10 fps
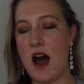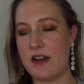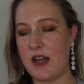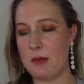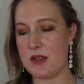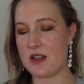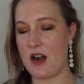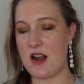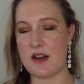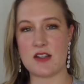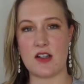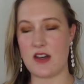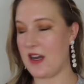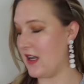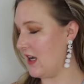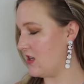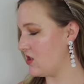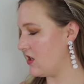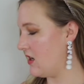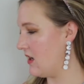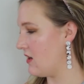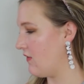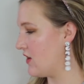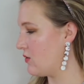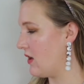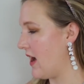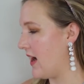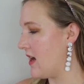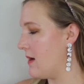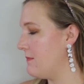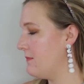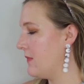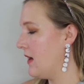I'll keep this card out to look at each individual item.